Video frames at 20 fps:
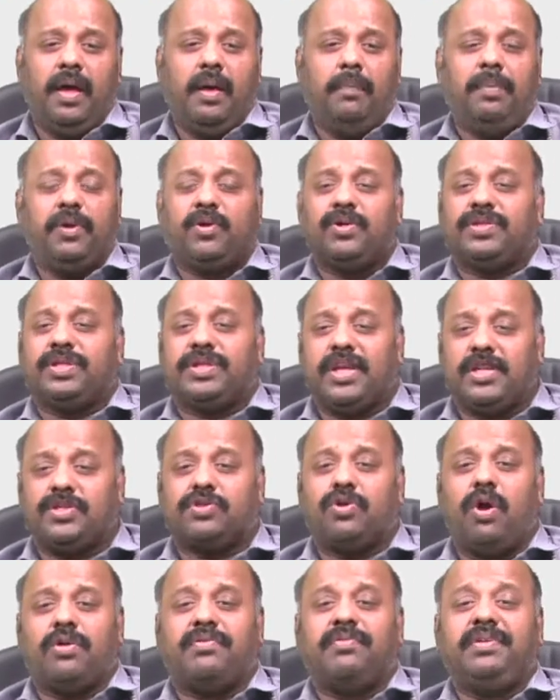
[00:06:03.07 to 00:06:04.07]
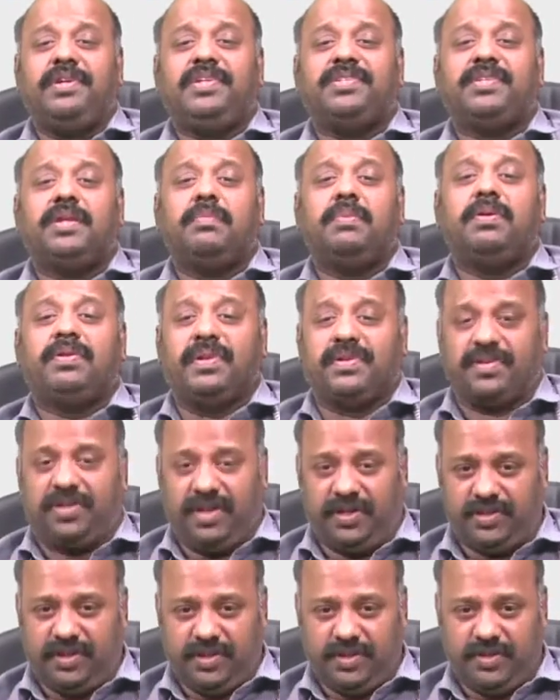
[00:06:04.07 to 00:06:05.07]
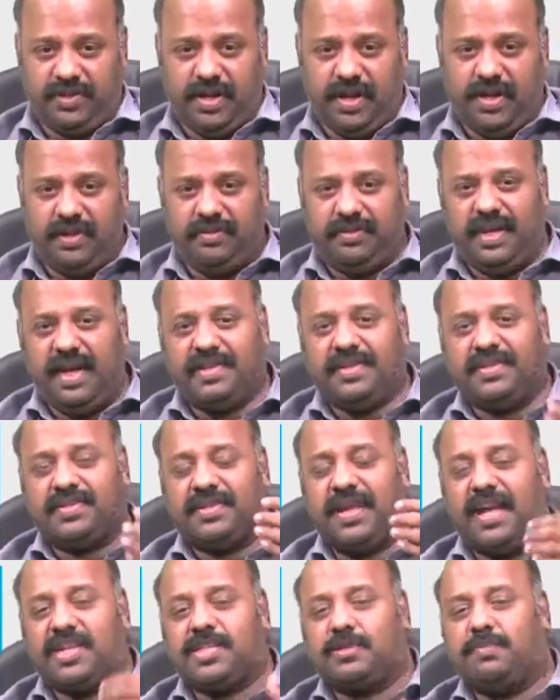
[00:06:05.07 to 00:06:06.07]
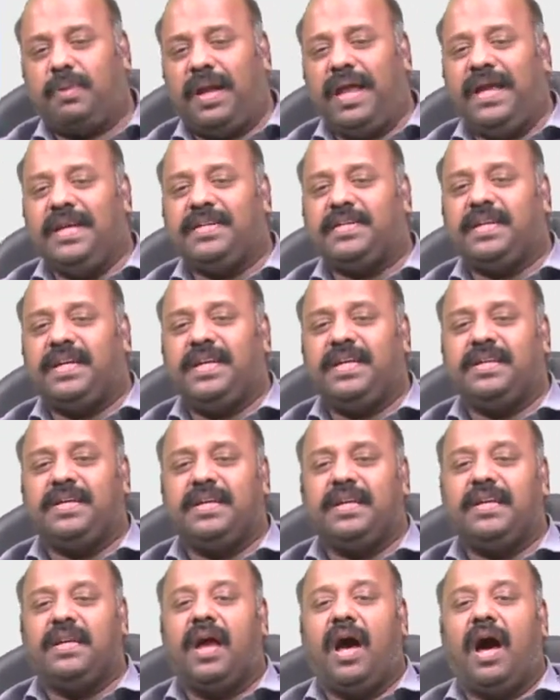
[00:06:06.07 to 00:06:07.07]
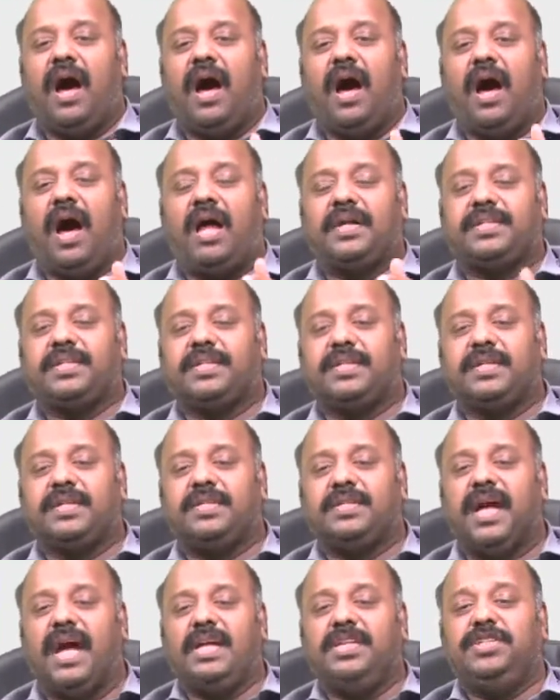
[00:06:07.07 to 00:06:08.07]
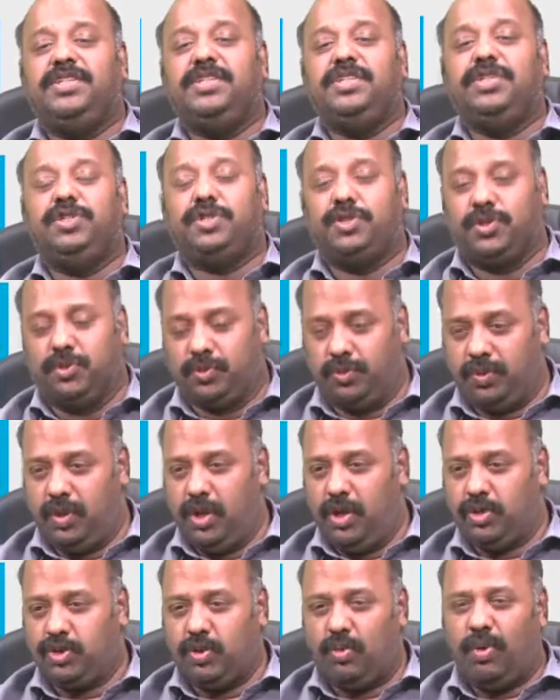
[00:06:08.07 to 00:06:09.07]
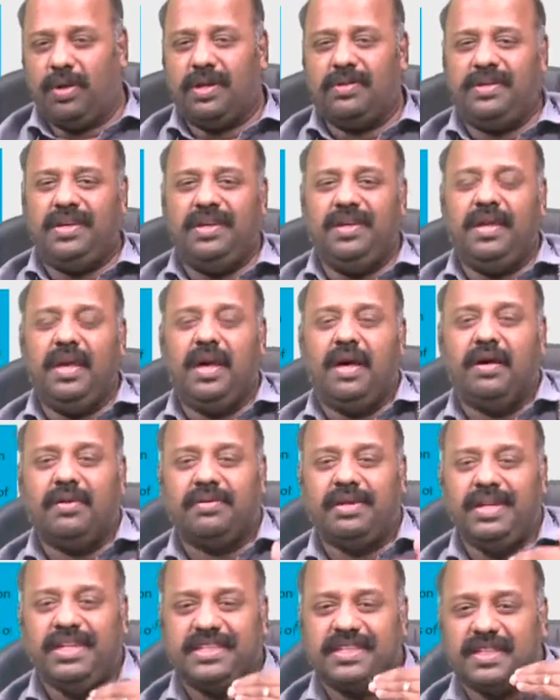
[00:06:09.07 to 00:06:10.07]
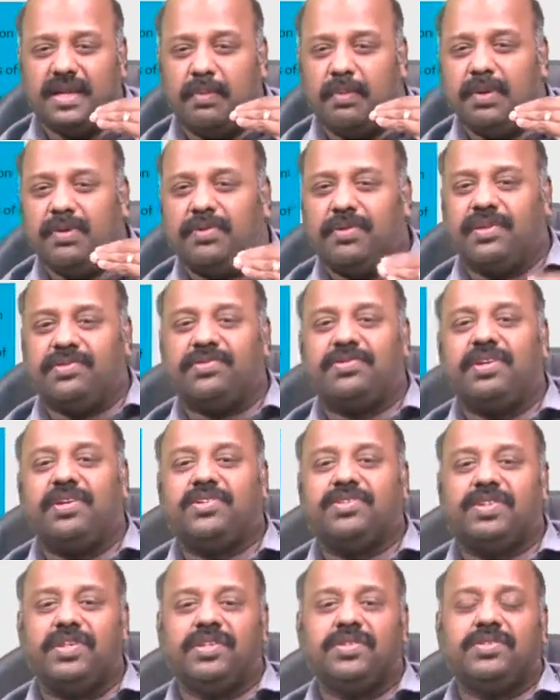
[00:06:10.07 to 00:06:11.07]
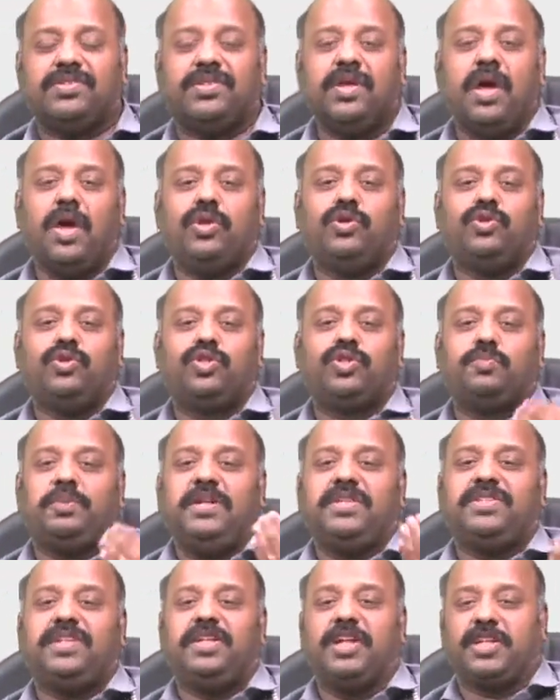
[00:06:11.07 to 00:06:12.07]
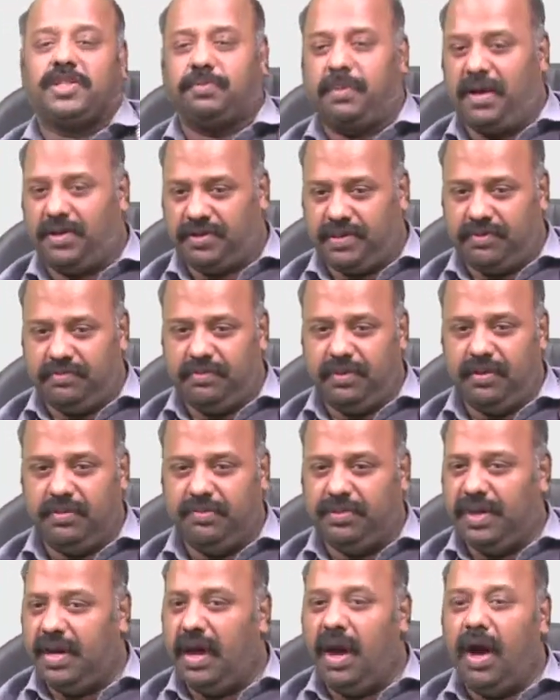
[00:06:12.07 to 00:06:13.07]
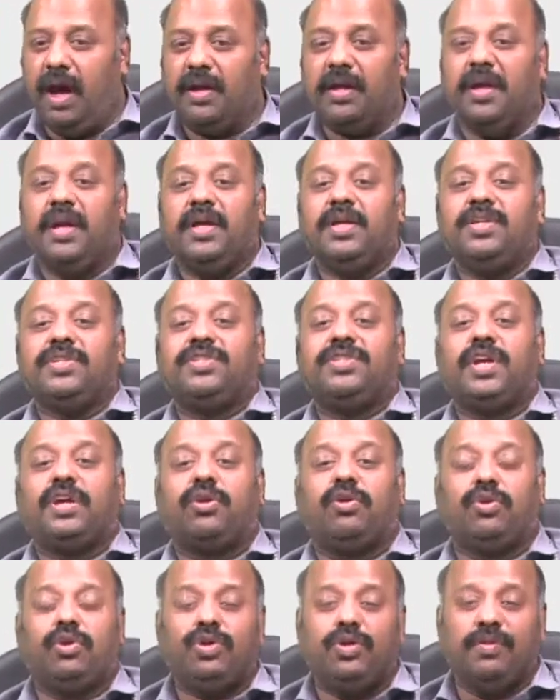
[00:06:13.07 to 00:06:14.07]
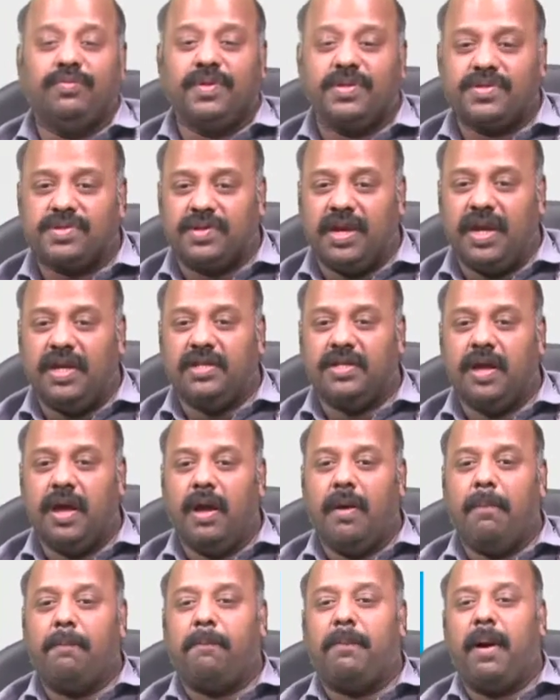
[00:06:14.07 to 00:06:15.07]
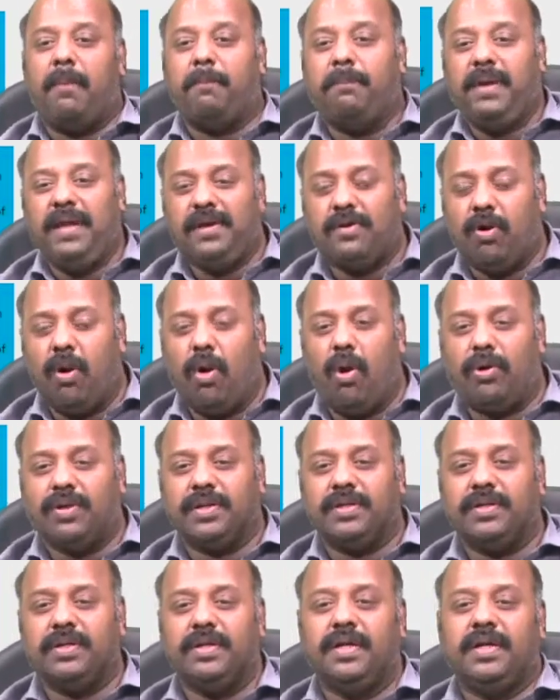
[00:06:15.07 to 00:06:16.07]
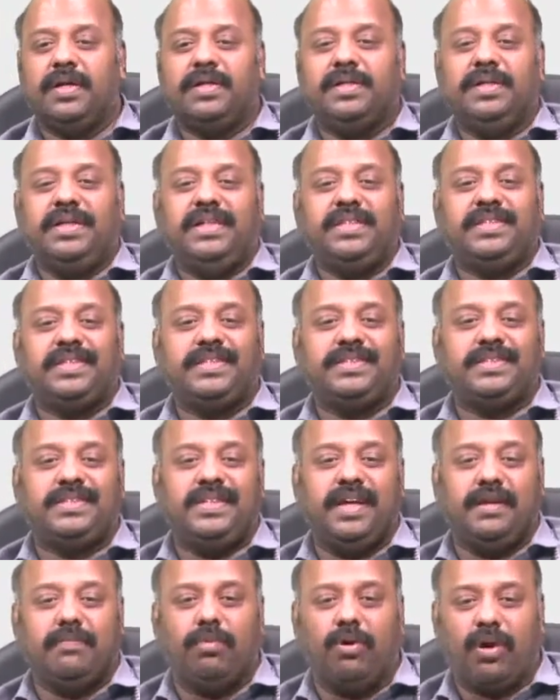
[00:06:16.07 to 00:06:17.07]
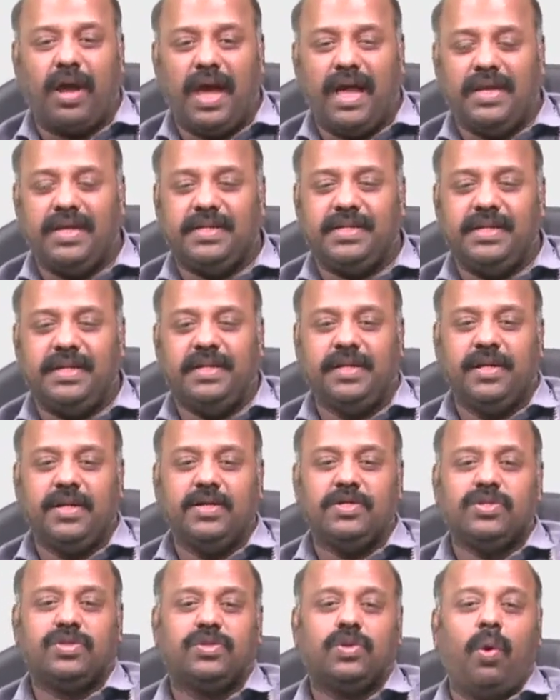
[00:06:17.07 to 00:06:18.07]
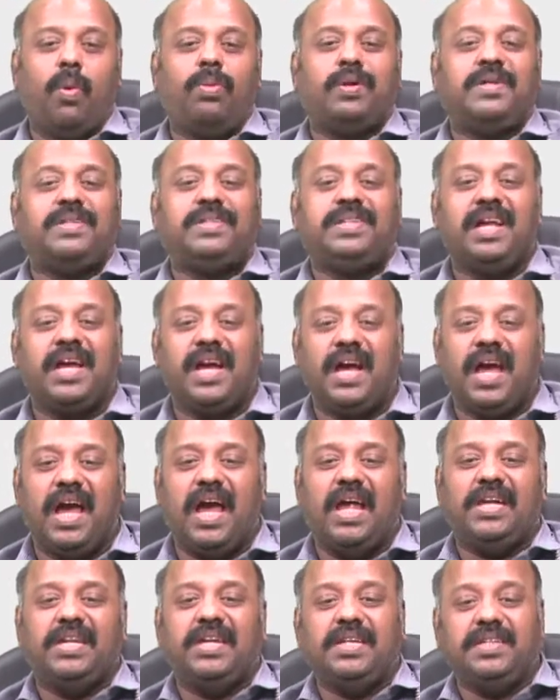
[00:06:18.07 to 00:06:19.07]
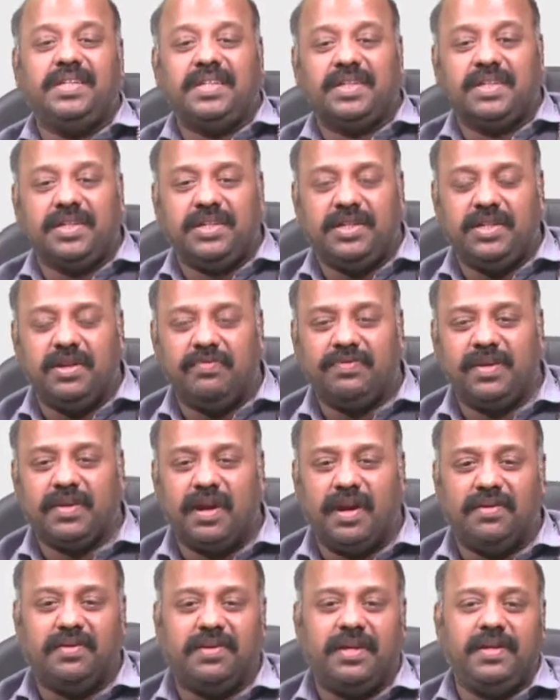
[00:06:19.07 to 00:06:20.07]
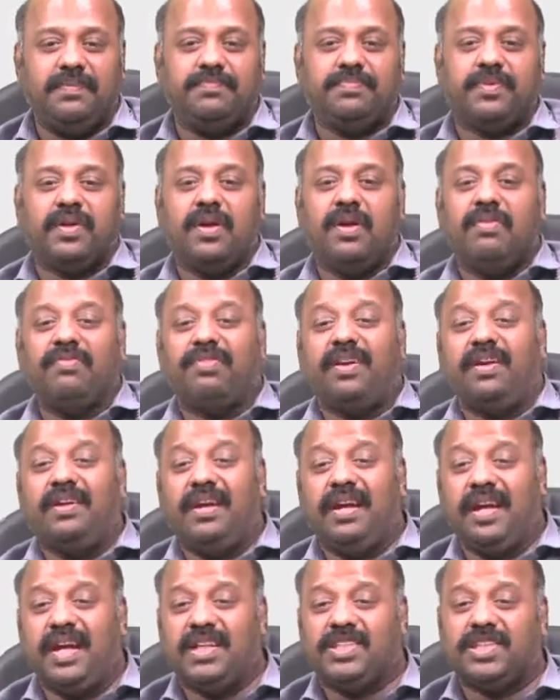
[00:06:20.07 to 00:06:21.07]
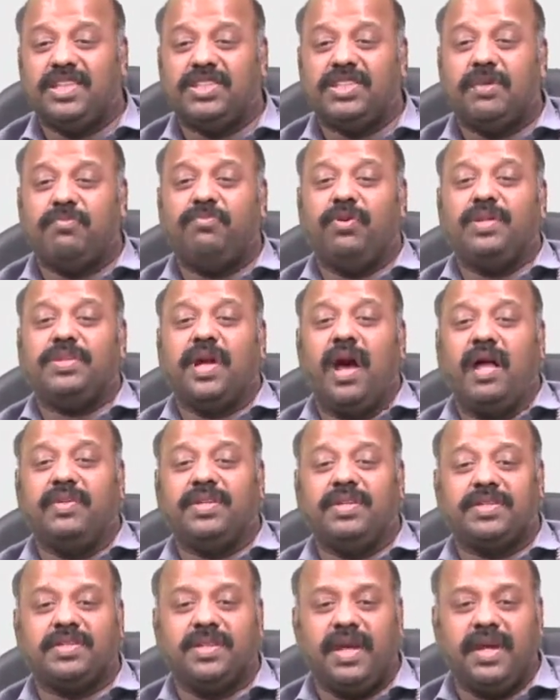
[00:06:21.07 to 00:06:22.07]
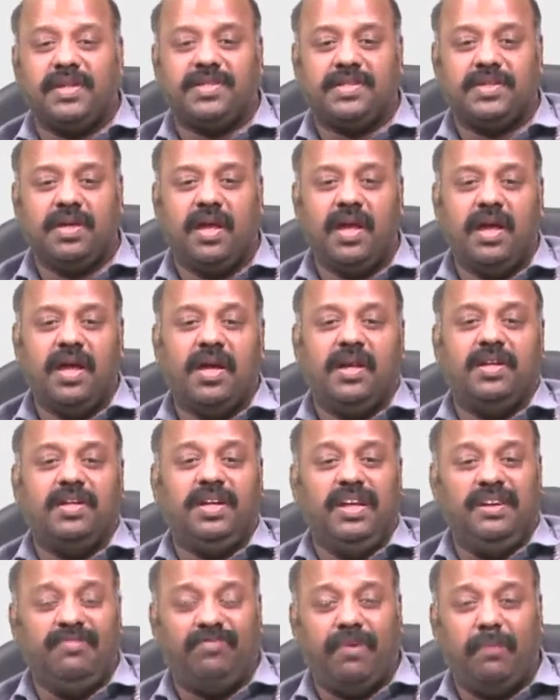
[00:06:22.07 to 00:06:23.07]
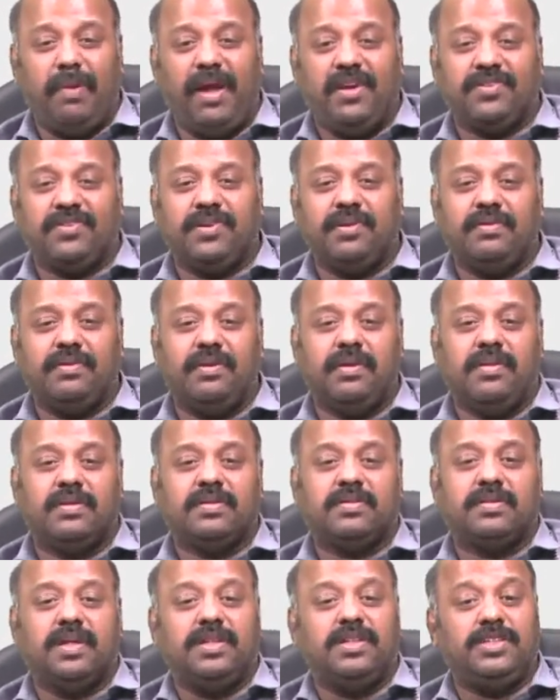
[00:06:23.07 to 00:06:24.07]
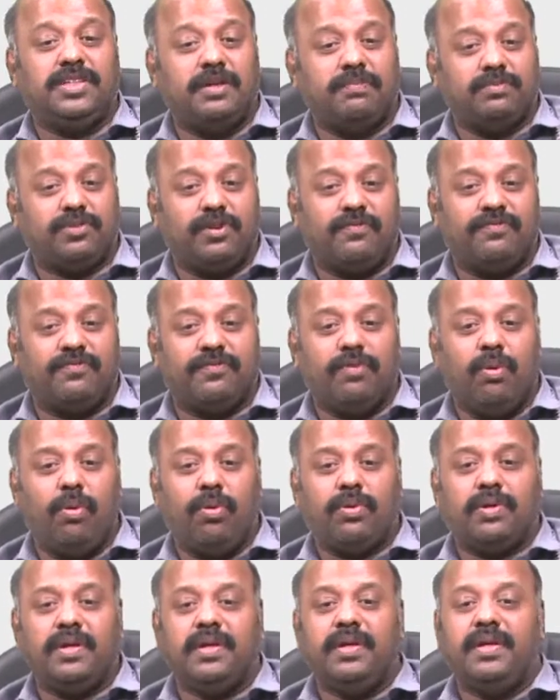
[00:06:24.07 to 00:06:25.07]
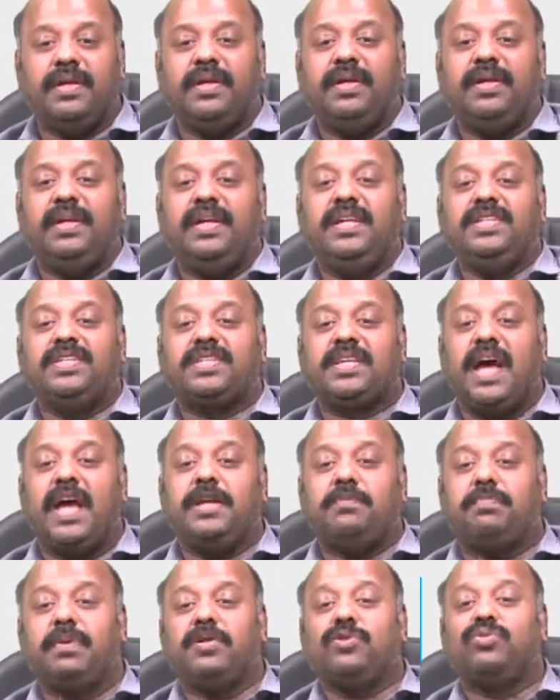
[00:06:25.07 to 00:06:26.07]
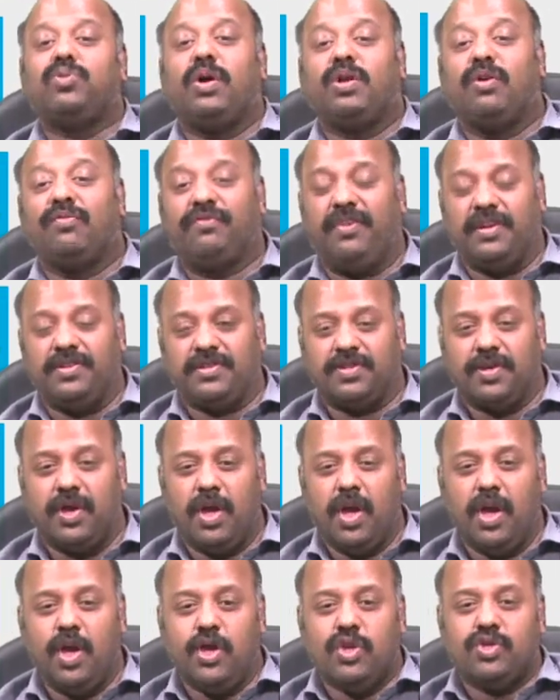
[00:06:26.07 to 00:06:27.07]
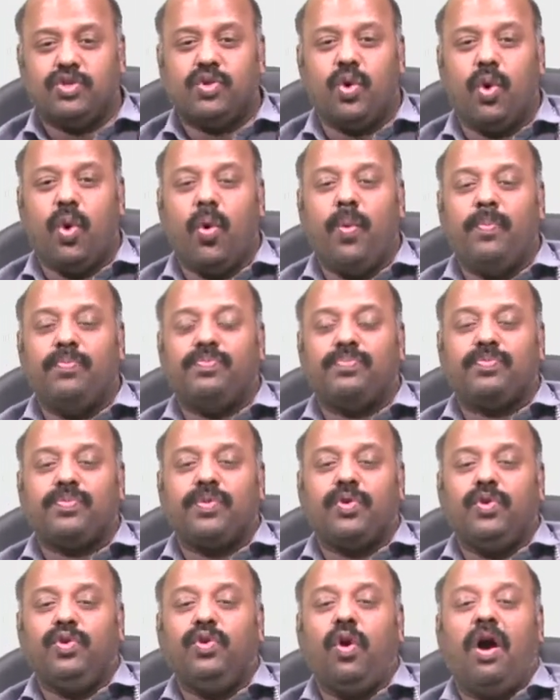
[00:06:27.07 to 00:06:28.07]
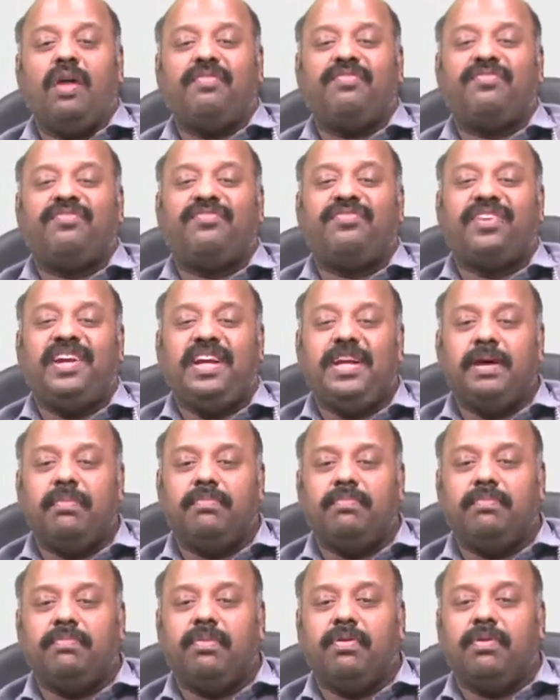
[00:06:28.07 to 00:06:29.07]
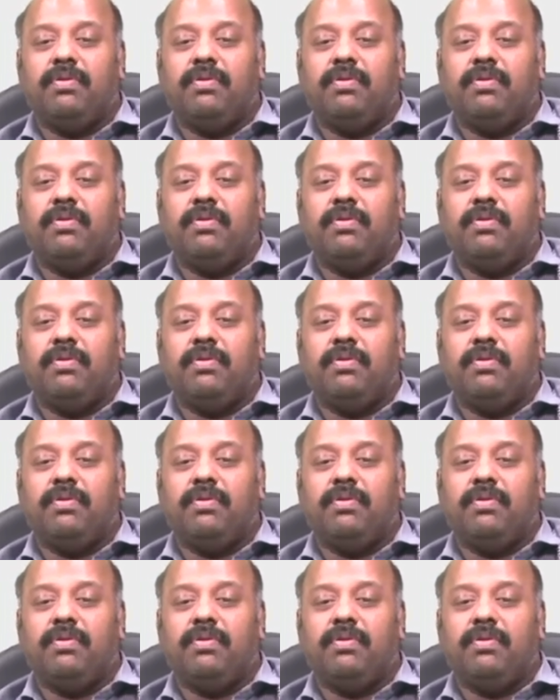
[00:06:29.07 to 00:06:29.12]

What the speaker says: because it has got reasonable restrictions. That is explained in Article 19(2). So what are the reasonable restrictions to speech and expression? They are security of the state, public order, decency and morality, sovereignty and integrity of the country, friendly relationship with other states, defamation, contempt of court, incitement to an offense. So your freedom